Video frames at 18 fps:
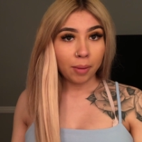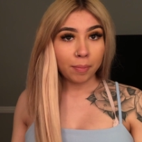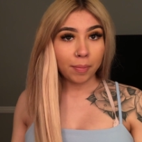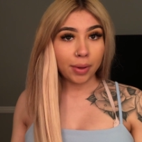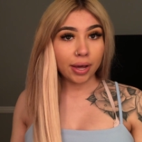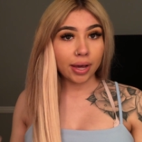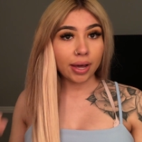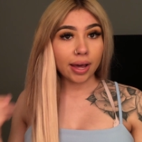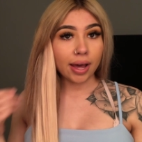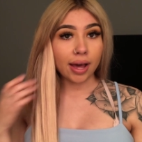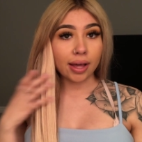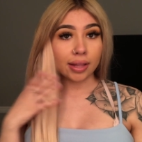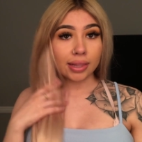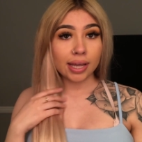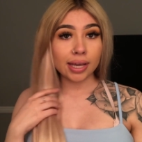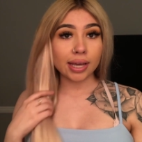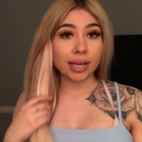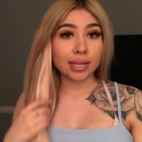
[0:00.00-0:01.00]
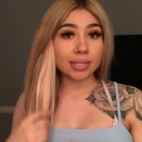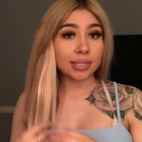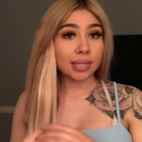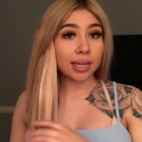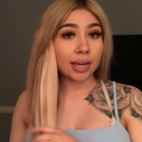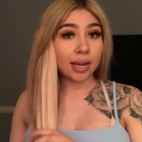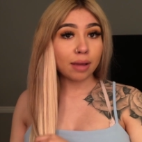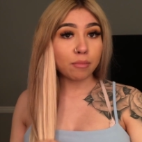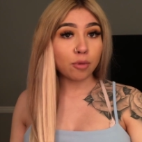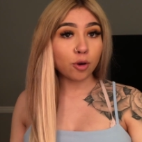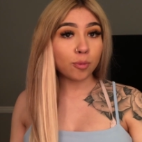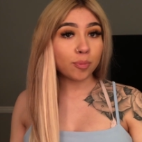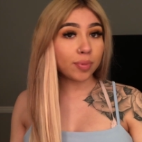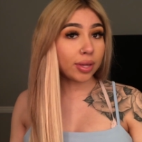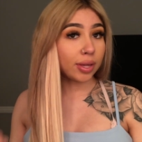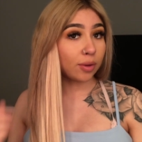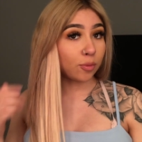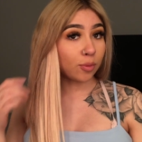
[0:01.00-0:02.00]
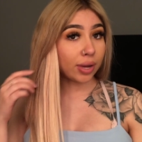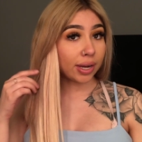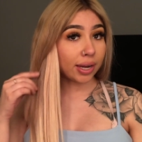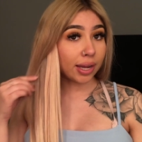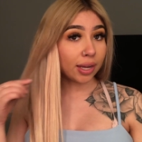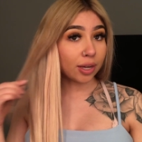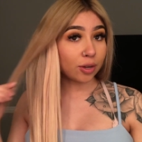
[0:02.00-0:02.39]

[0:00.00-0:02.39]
But like I said, I'm hoping when I